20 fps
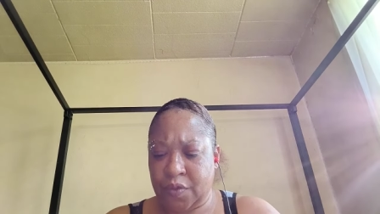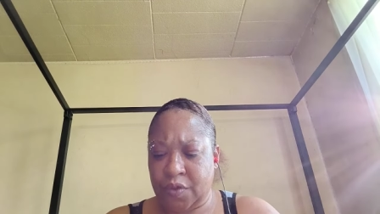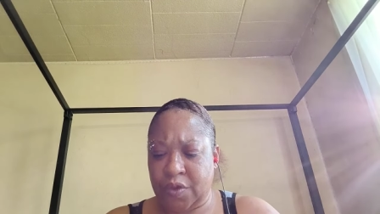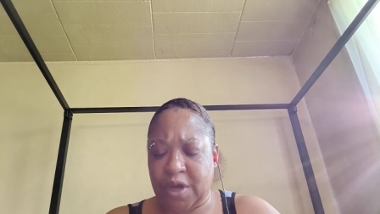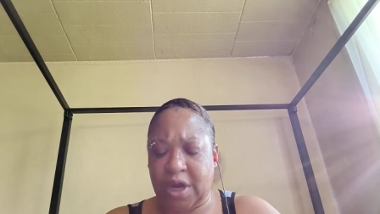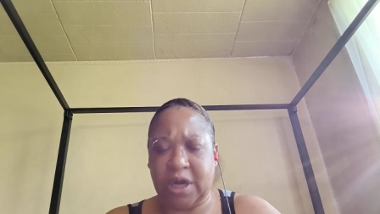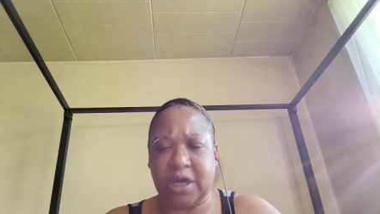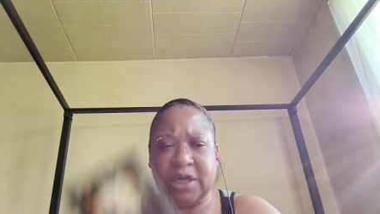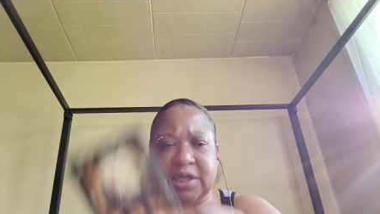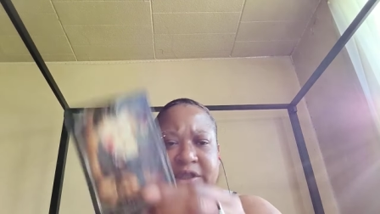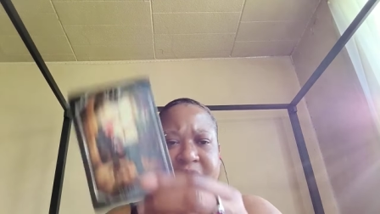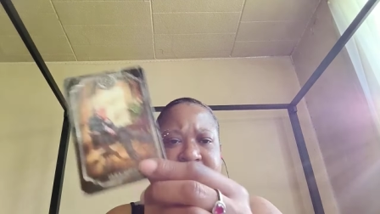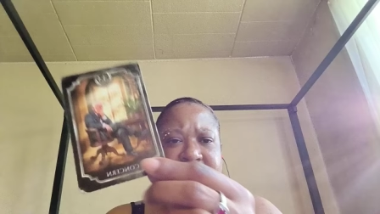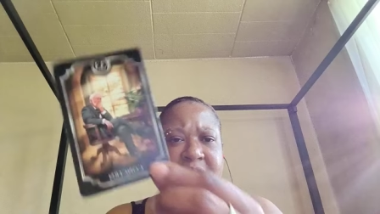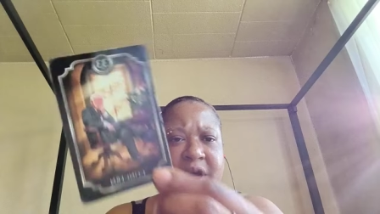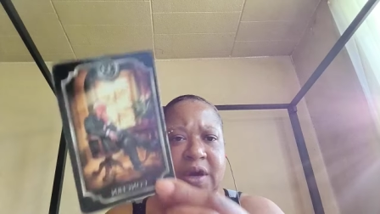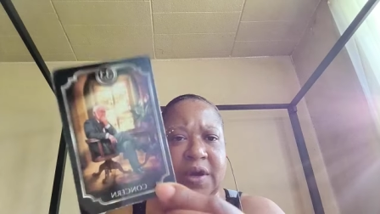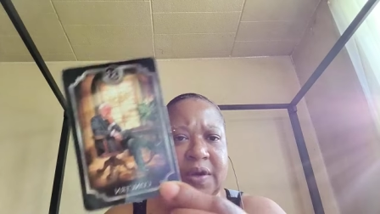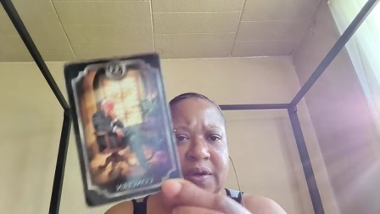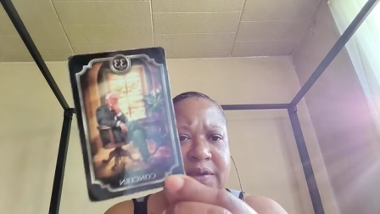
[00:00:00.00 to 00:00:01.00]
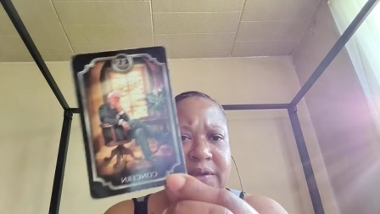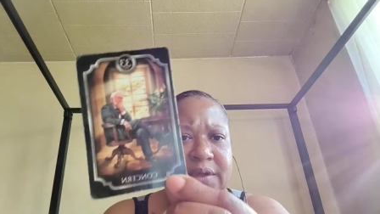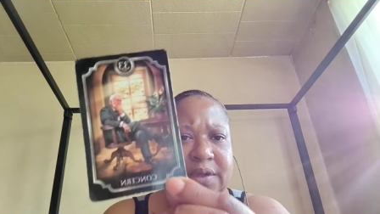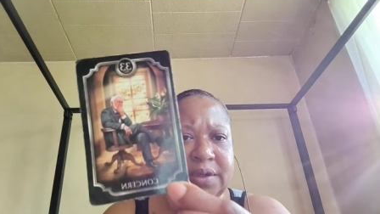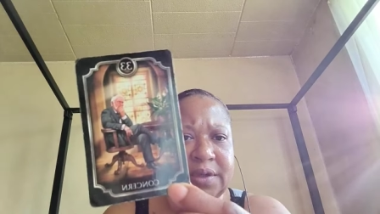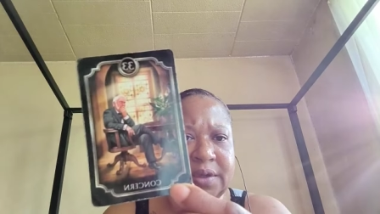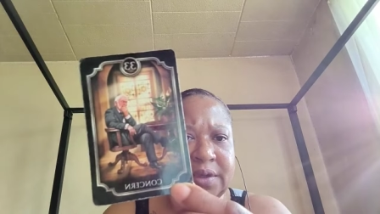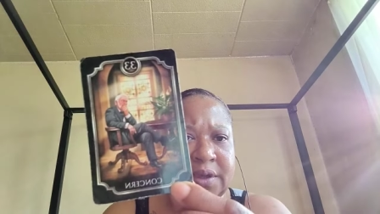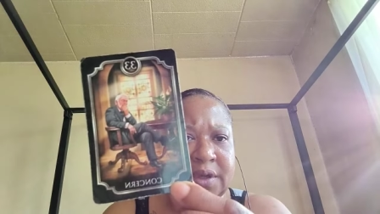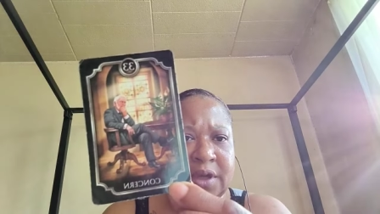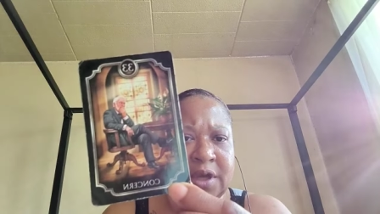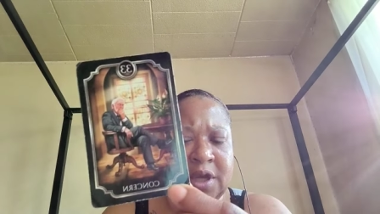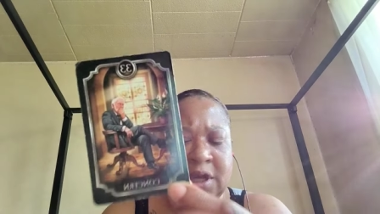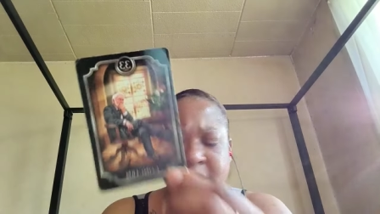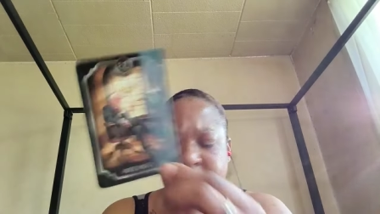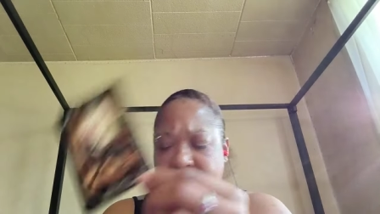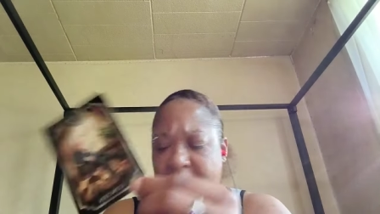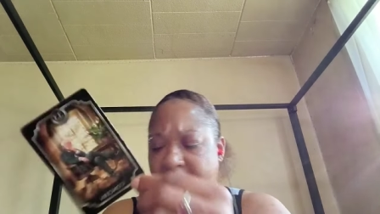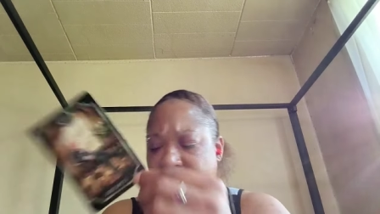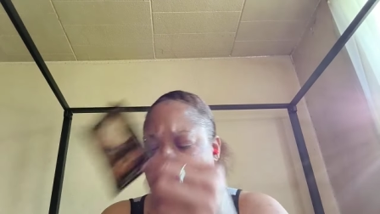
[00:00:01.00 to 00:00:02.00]
They're concerned.
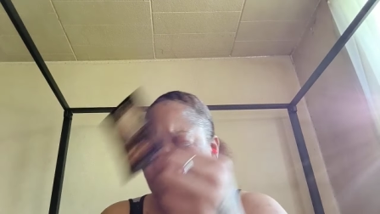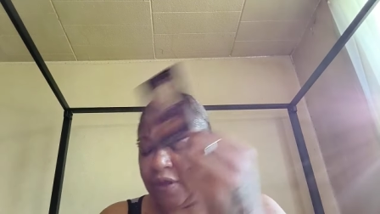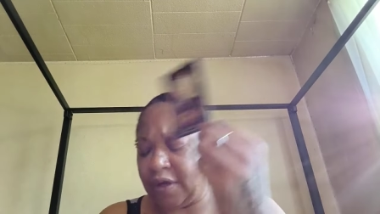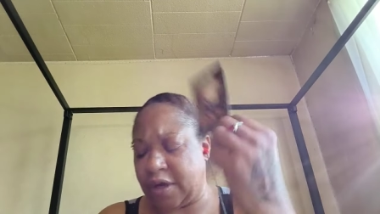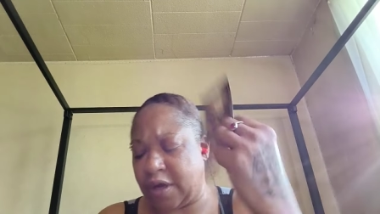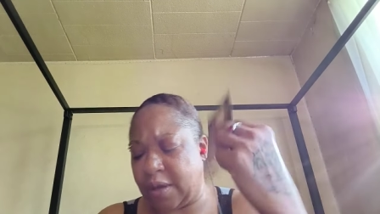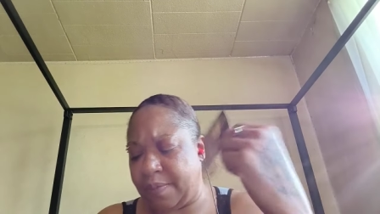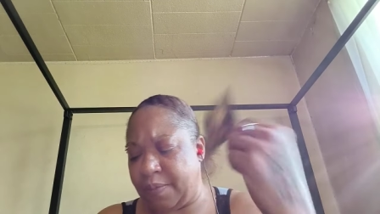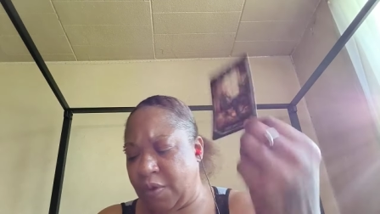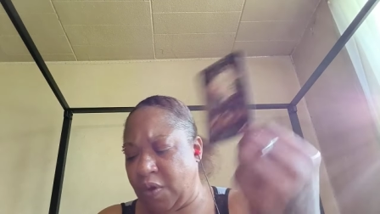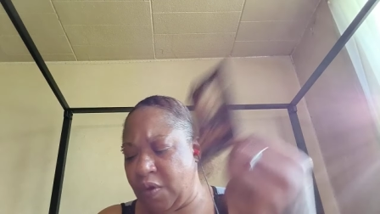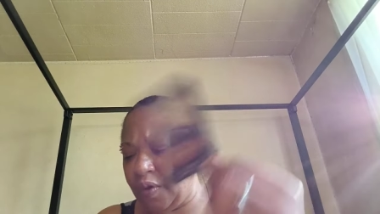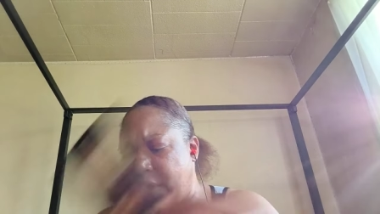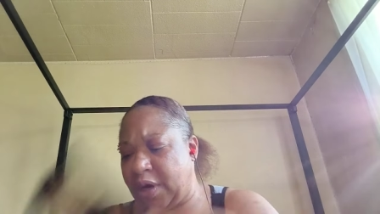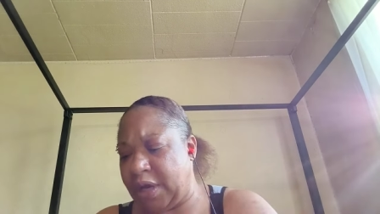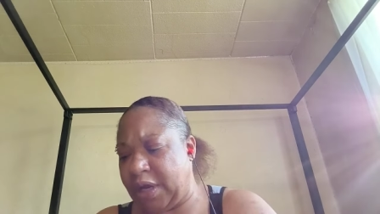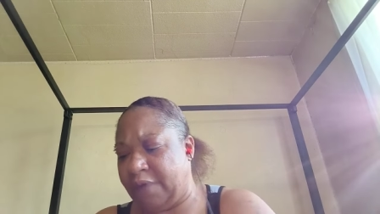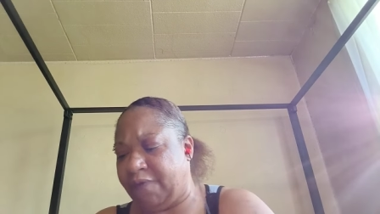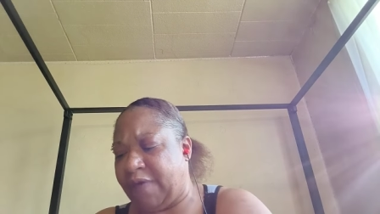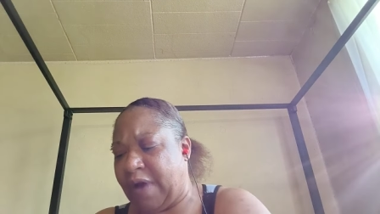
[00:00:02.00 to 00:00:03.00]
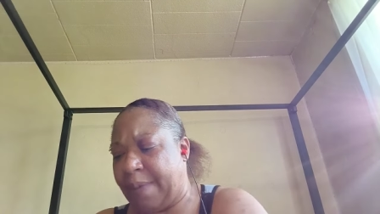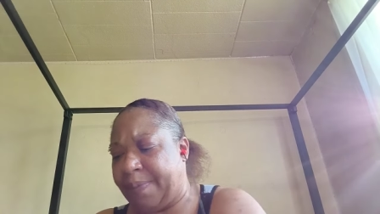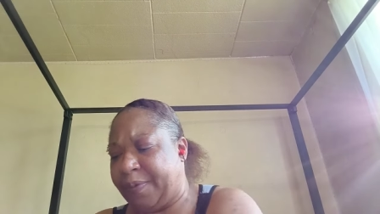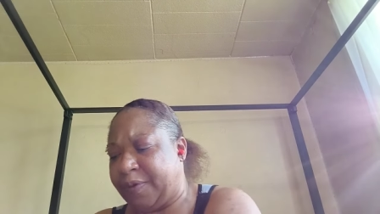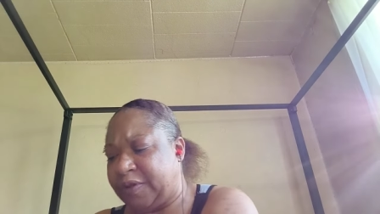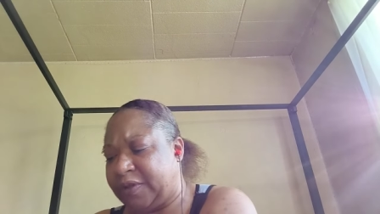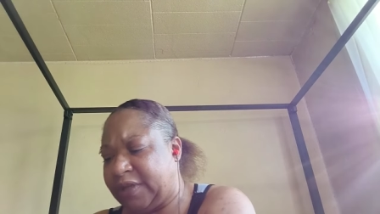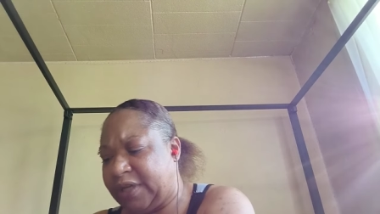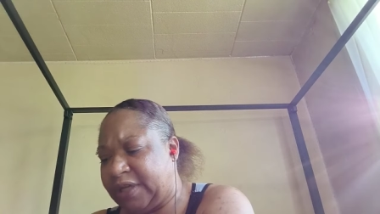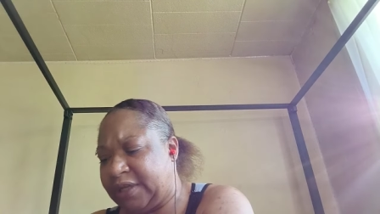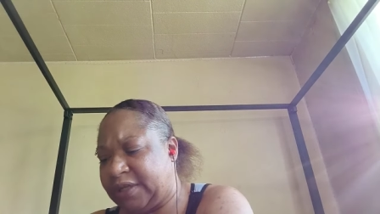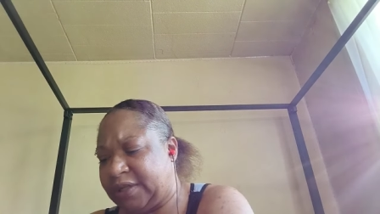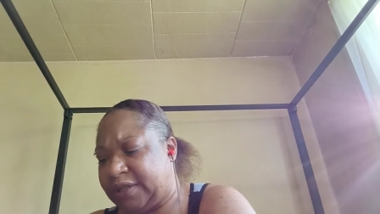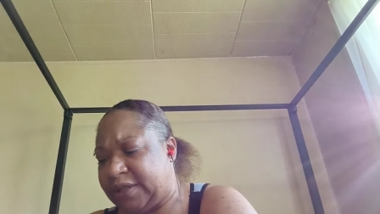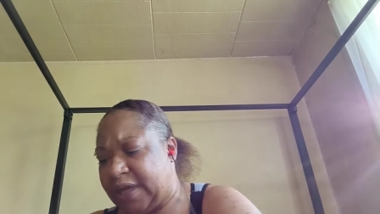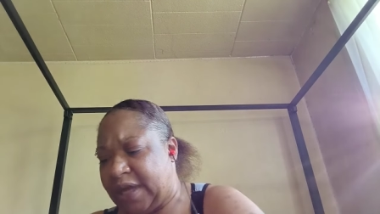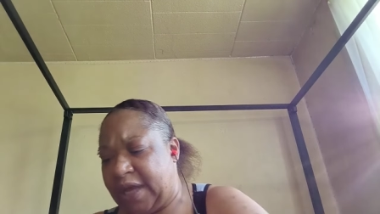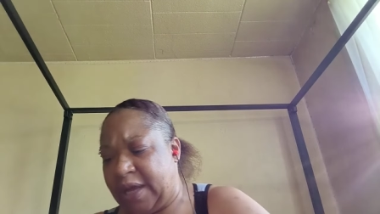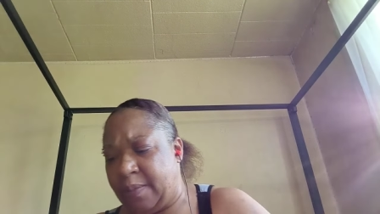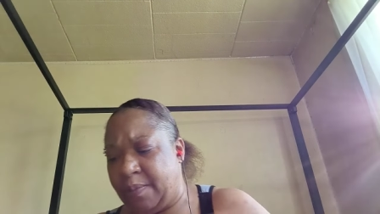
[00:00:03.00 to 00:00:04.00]
Now, the community represents
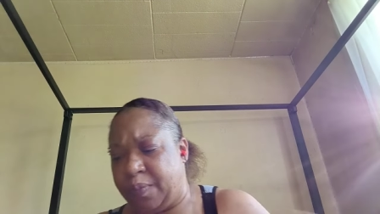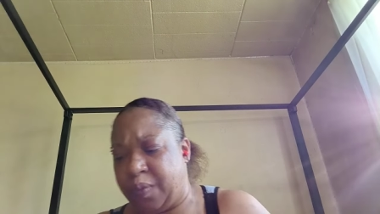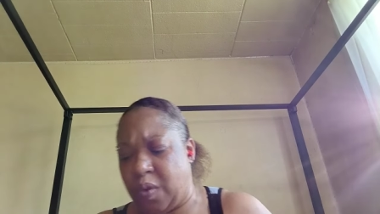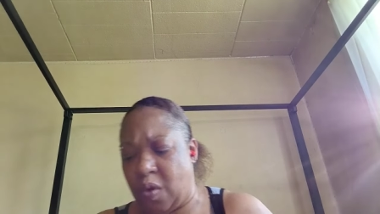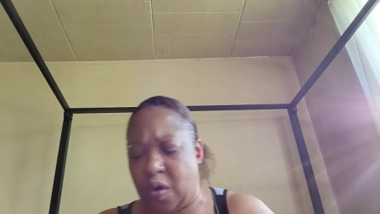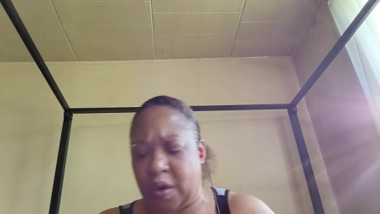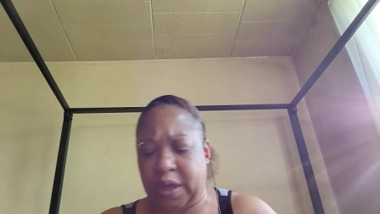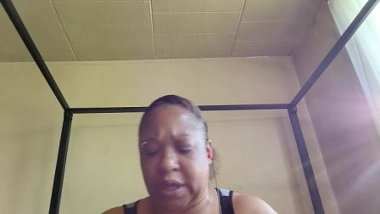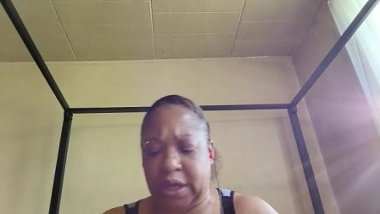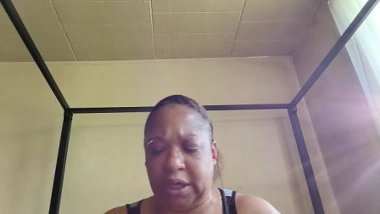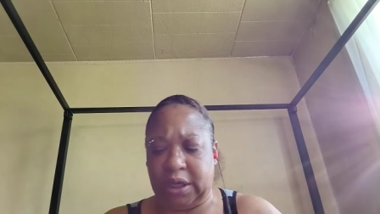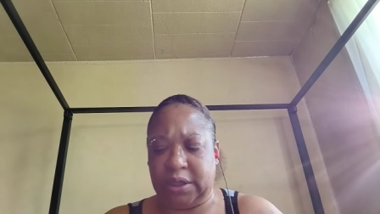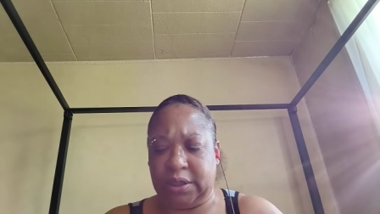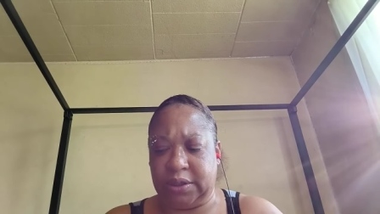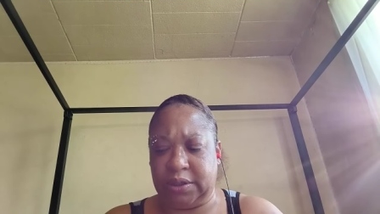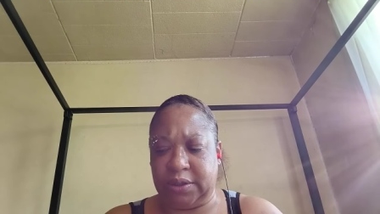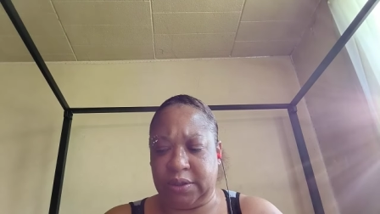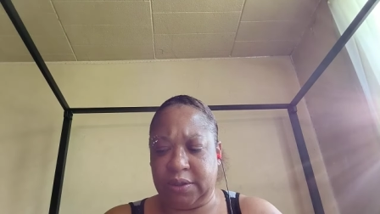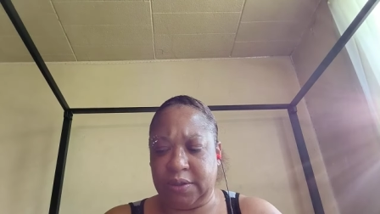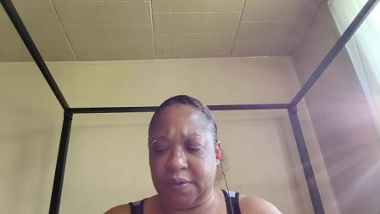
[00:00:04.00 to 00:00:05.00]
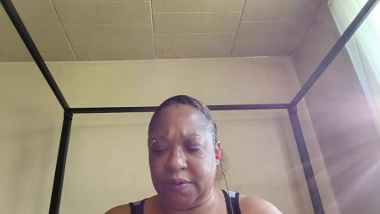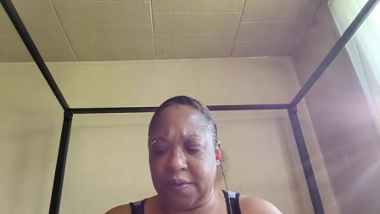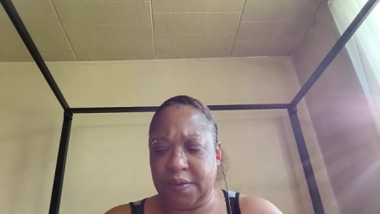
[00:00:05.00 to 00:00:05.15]
the employees.